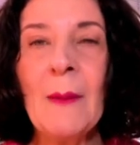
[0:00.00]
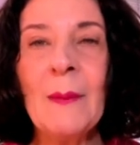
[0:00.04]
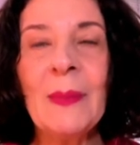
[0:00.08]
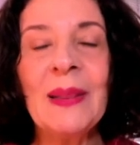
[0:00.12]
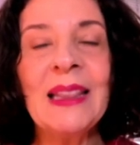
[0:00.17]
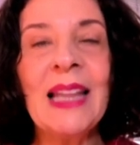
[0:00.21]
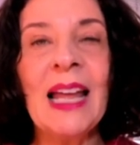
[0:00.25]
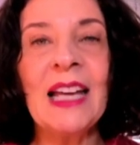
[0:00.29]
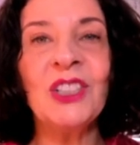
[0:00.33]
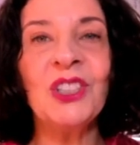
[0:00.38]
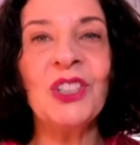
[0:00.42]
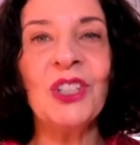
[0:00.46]

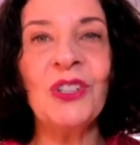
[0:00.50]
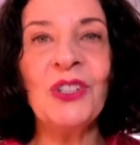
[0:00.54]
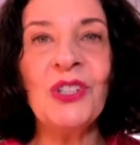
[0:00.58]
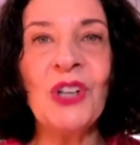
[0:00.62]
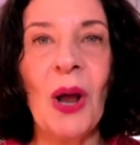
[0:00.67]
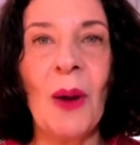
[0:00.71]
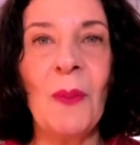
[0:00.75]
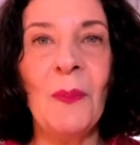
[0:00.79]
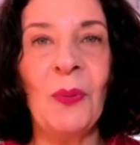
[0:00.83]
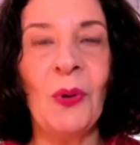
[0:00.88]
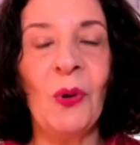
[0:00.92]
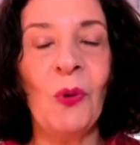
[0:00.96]
Pleasure
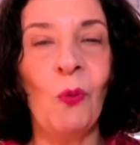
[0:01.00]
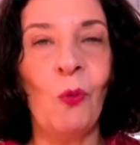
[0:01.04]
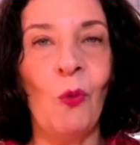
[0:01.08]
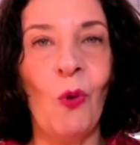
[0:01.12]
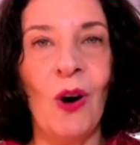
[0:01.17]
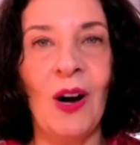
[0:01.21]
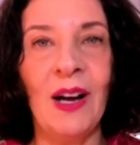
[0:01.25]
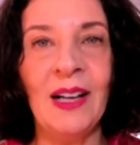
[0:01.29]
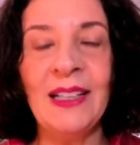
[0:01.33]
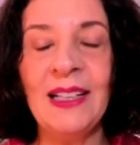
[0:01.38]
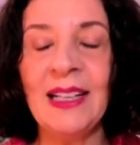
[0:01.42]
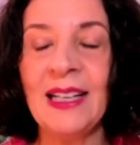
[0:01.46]
number
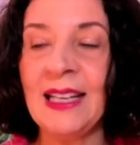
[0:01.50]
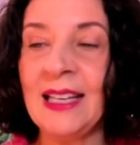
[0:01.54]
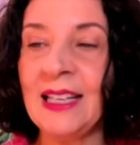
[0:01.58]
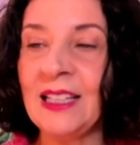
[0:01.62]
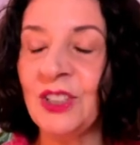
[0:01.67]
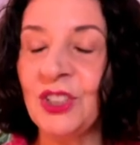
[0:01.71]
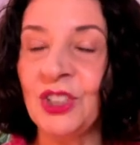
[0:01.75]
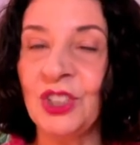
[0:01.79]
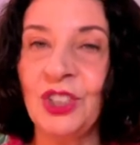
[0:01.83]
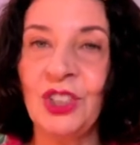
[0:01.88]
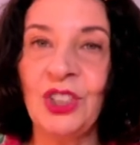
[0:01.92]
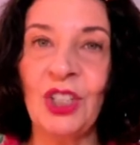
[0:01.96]
one
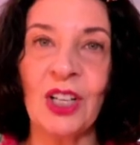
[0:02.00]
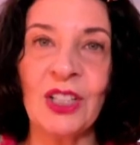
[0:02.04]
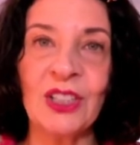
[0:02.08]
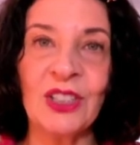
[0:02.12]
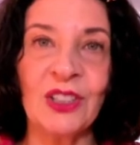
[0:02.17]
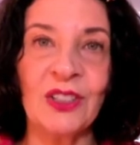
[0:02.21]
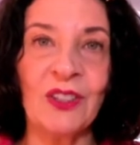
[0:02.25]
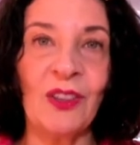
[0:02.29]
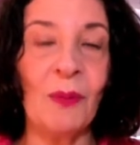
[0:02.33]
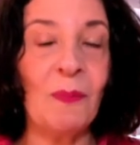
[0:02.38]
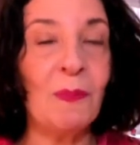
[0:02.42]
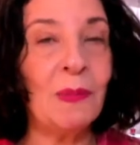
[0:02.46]
is
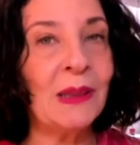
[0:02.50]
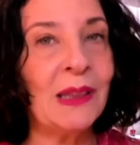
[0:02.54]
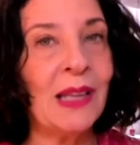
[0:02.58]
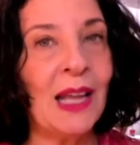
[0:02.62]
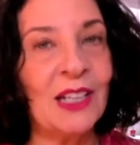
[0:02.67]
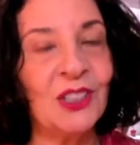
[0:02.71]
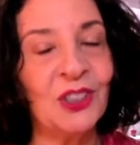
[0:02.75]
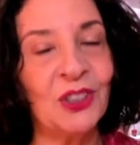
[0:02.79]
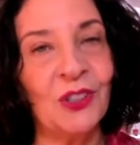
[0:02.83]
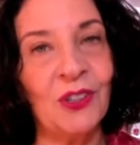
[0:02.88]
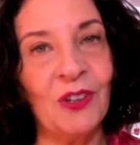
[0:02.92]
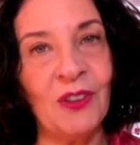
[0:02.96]
just the
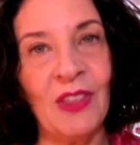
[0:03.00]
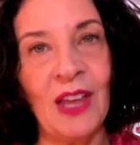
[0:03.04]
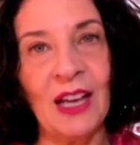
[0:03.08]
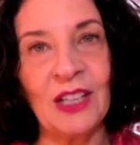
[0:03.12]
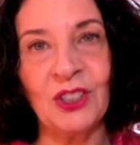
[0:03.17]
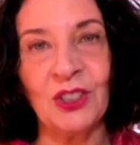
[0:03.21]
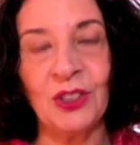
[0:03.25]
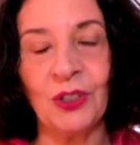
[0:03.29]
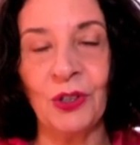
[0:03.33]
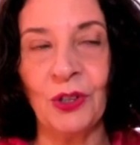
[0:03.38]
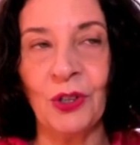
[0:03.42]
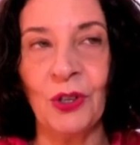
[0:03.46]
pleasure
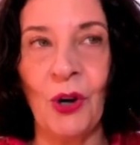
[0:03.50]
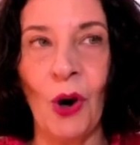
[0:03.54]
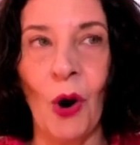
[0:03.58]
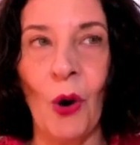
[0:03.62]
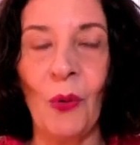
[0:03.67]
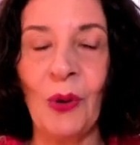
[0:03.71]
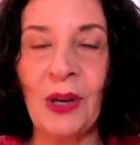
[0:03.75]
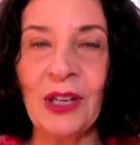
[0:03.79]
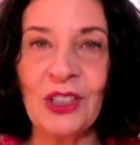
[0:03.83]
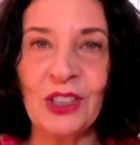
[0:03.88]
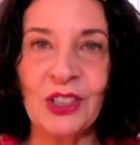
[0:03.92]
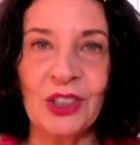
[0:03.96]
that you're
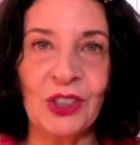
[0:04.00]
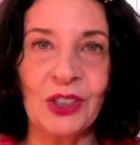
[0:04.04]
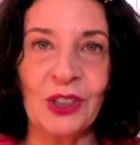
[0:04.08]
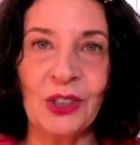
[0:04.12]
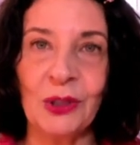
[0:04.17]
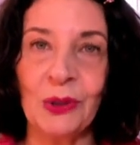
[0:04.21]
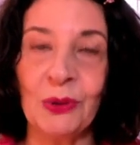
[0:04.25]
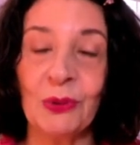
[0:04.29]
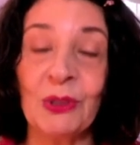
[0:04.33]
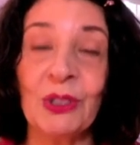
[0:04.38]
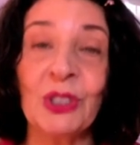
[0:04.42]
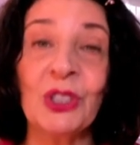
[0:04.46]
going
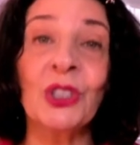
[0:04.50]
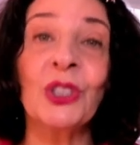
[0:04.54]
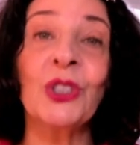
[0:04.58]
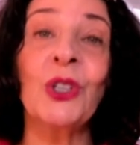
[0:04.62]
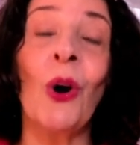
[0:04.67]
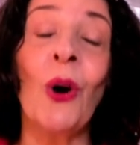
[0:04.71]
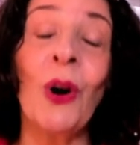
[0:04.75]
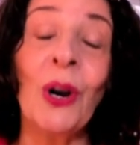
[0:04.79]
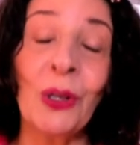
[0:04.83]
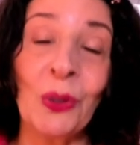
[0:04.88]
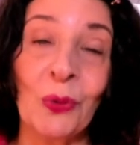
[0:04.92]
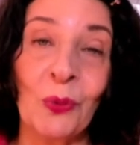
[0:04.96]
to
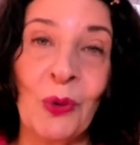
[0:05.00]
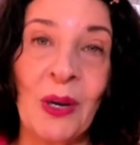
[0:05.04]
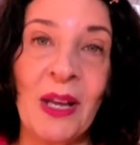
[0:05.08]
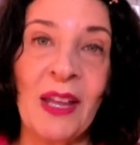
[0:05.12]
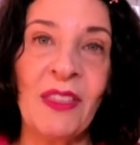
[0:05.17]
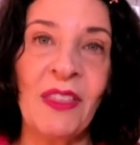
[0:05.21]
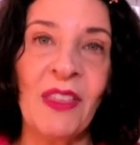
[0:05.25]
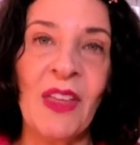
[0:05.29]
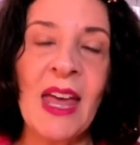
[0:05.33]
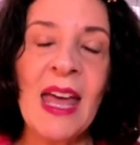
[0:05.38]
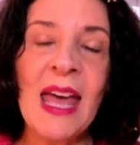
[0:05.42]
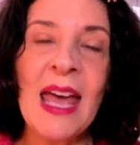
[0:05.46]
start
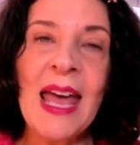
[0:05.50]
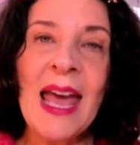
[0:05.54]
with.